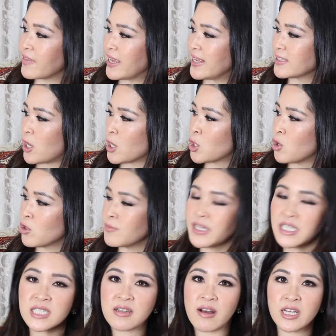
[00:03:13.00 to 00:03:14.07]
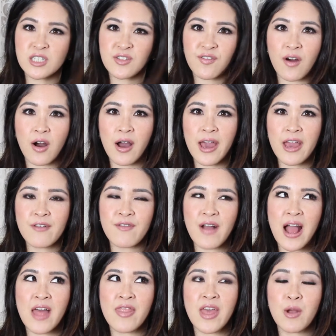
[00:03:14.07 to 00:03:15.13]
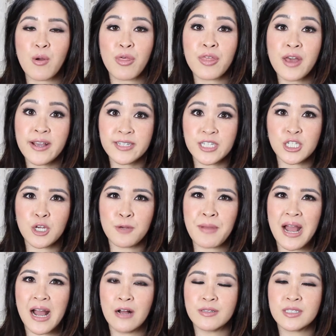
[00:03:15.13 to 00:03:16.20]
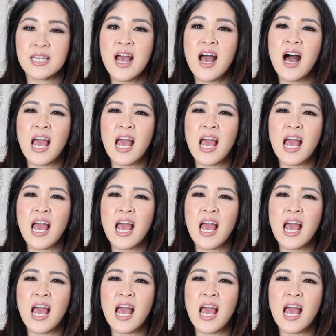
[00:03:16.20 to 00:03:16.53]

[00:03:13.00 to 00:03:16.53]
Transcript: these. I got them in a size 5 and they were £32.